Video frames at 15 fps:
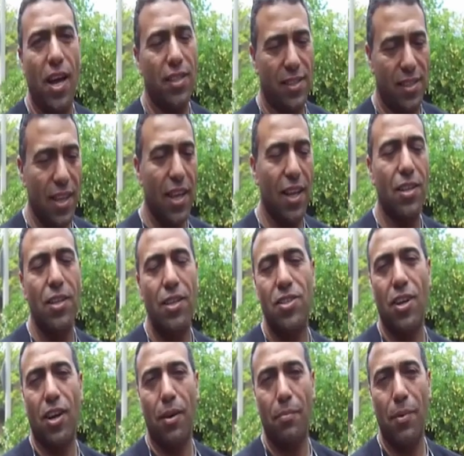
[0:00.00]
Yeah, it's a really good
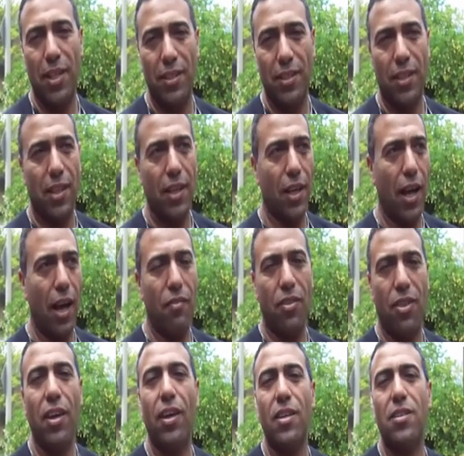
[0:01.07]
job, and uh,
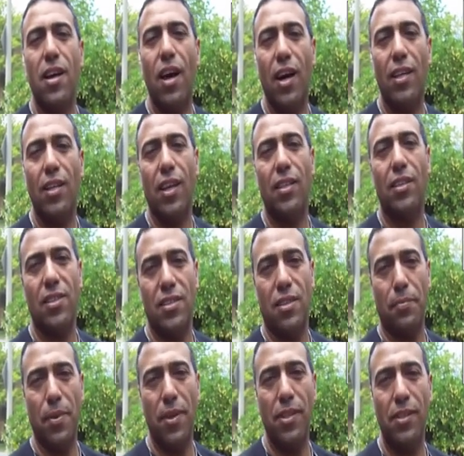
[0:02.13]
everything is gone, and
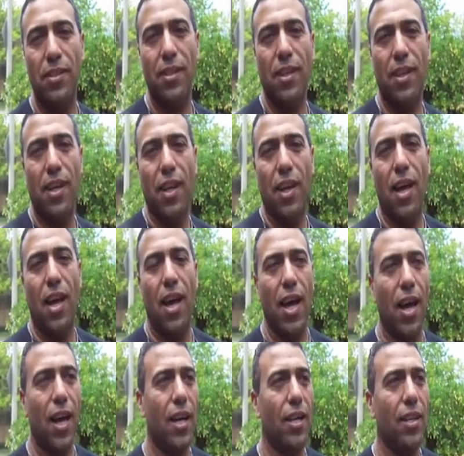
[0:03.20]
it's new,
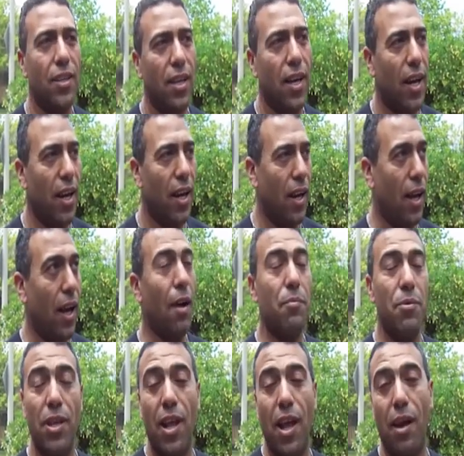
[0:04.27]
and uh, I'm
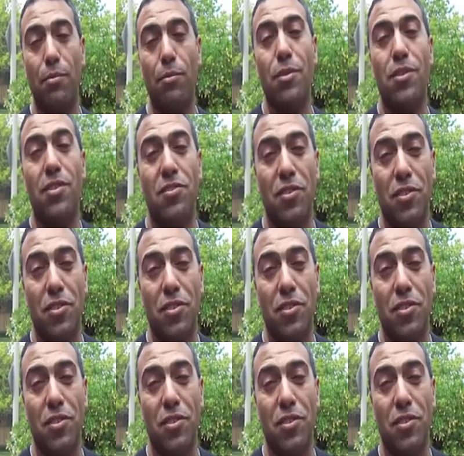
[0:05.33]
really happy with the